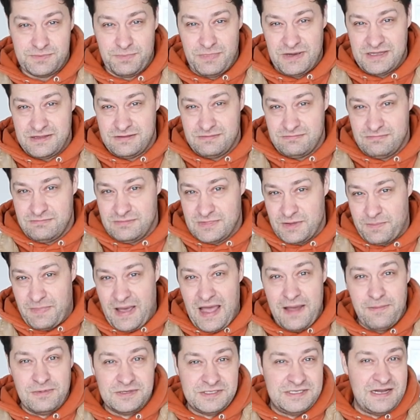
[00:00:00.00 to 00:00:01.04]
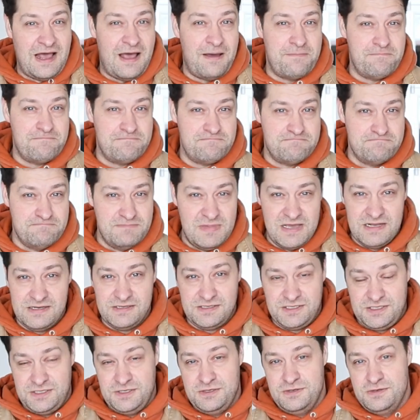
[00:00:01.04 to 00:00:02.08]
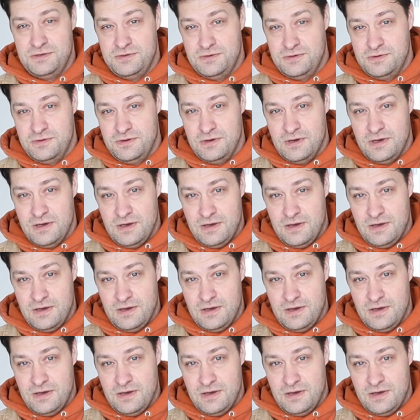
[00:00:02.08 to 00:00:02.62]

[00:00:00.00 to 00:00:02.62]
but the Bible's not meant to